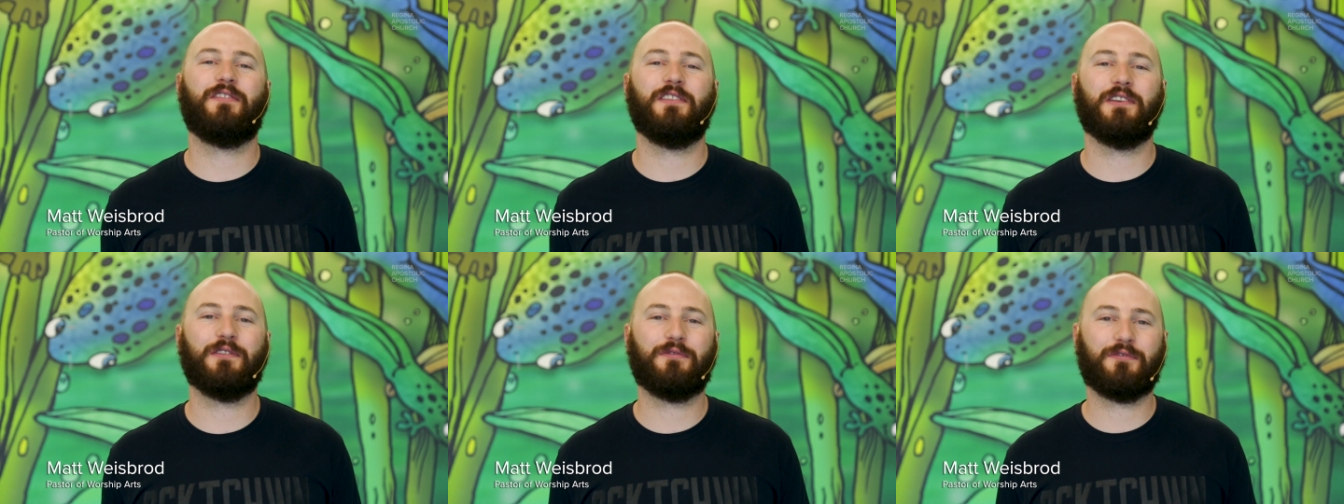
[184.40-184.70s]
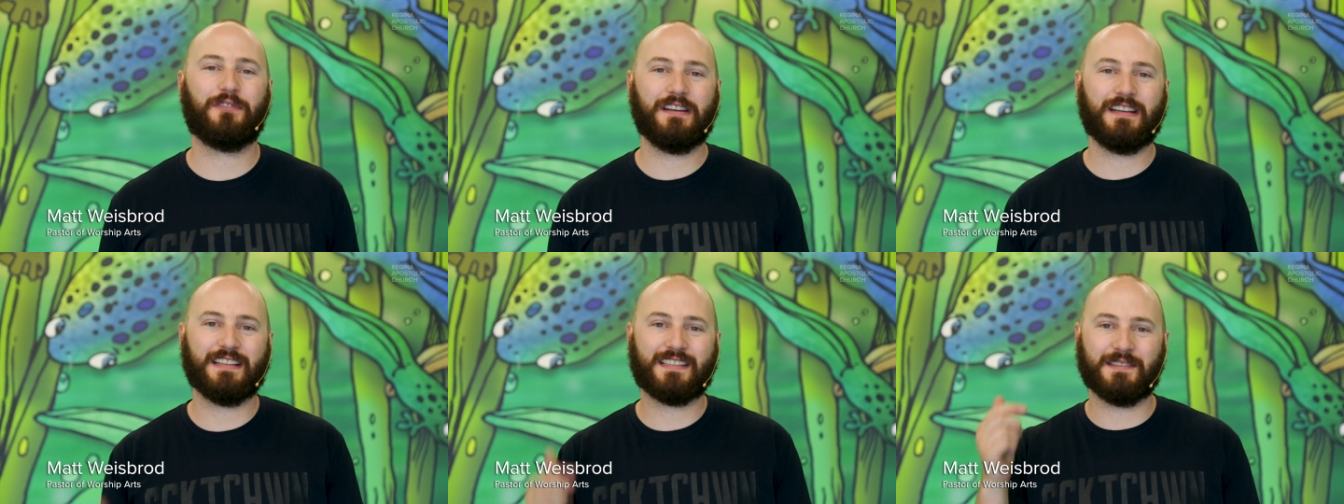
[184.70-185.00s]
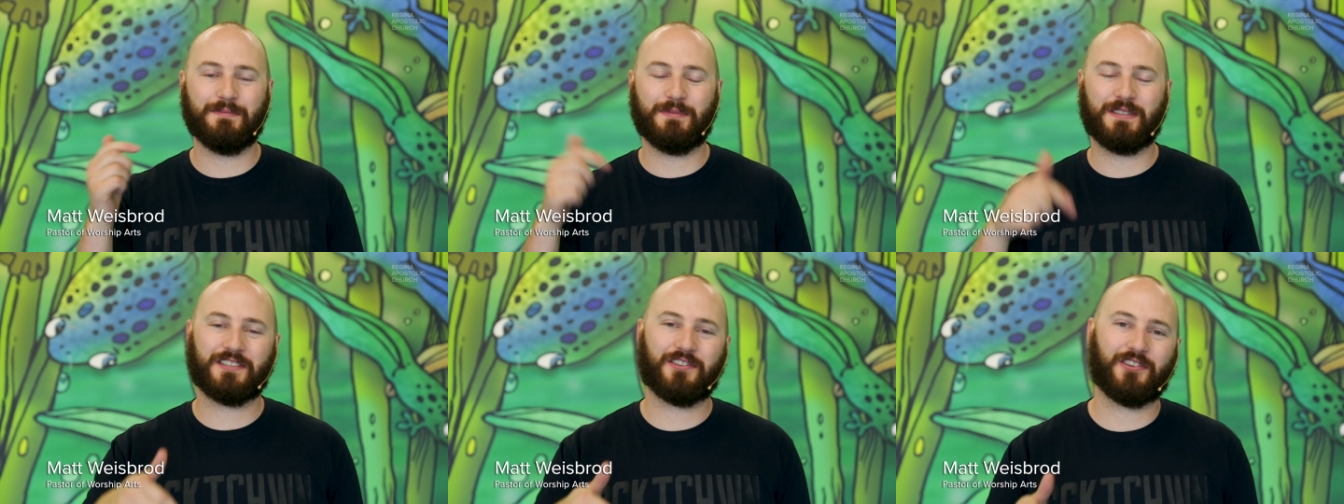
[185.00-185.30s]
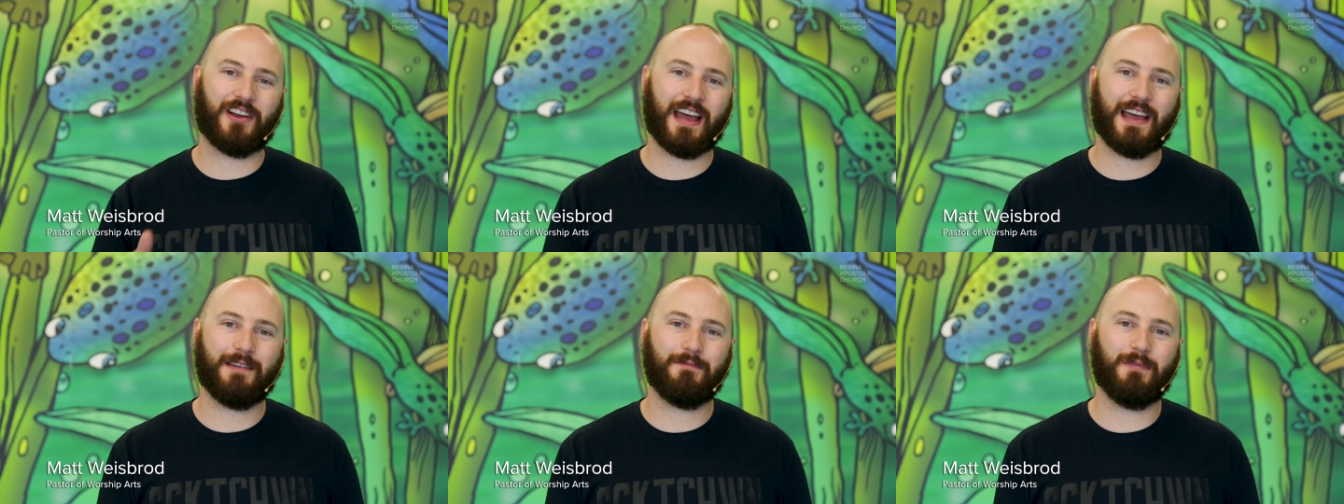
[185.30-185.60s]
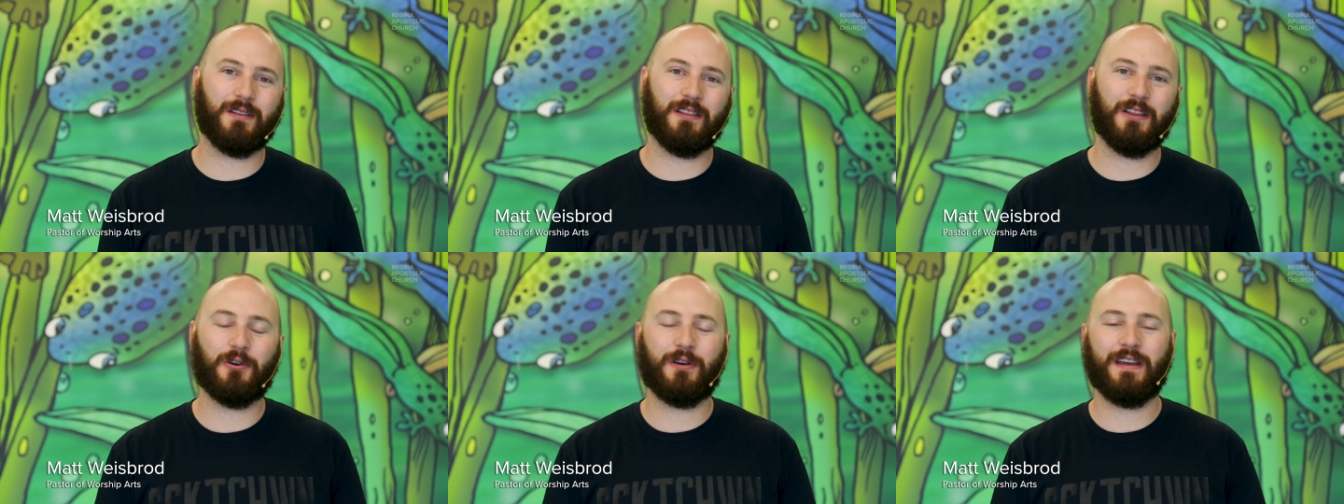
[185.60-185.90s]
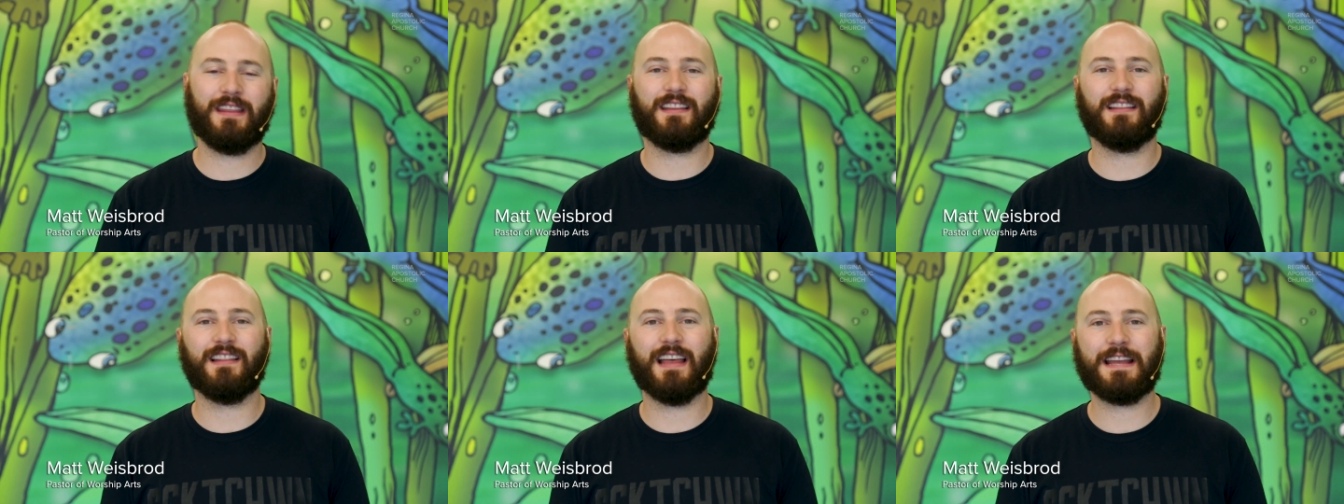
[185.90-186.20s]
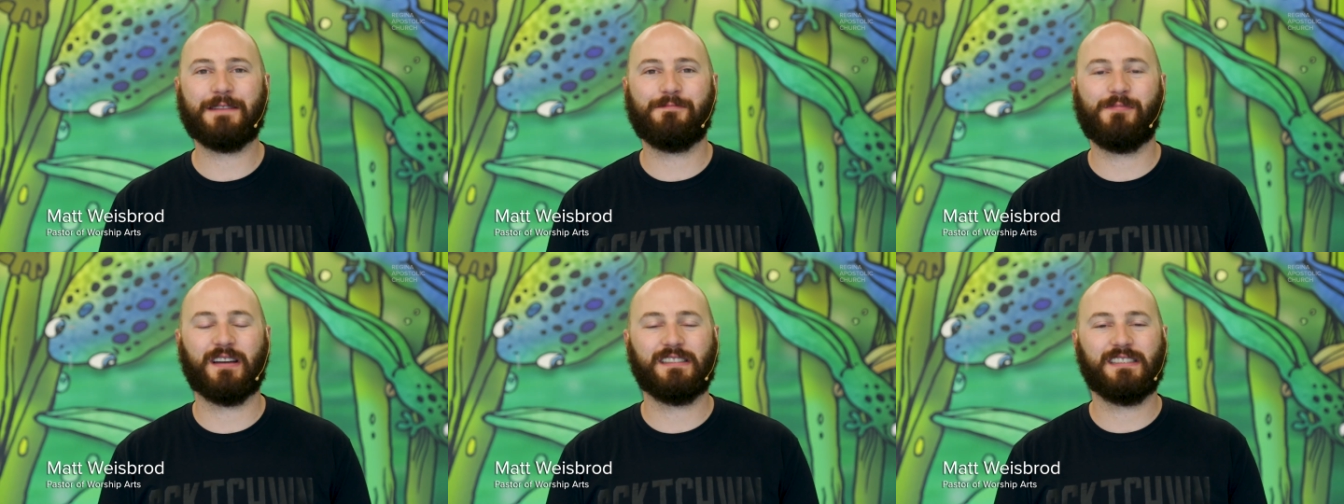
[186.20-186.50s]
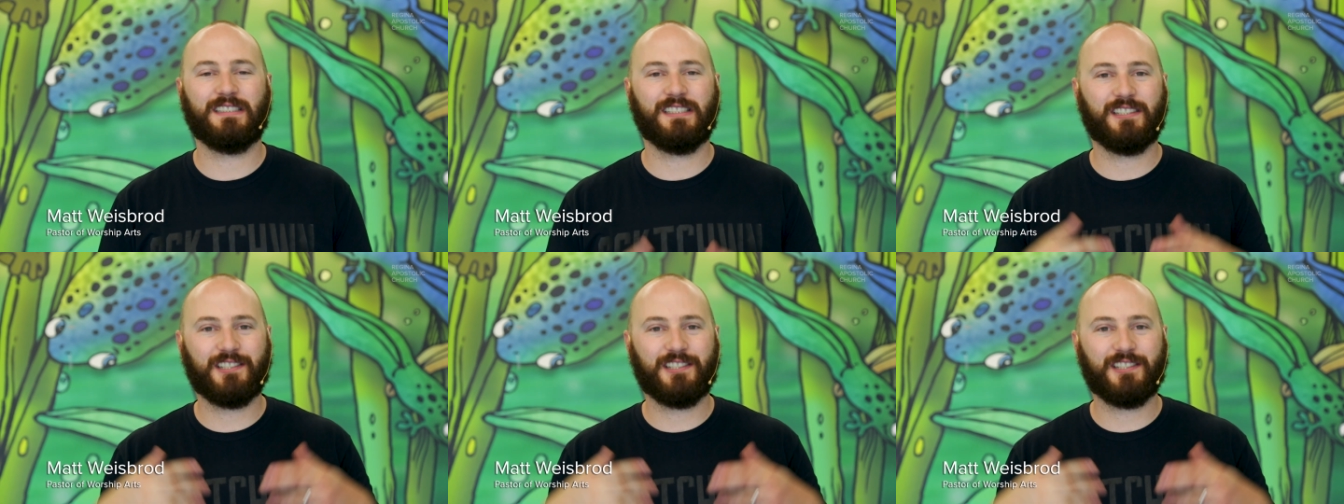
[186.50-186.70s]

feel free to subscribe below, hit the like button,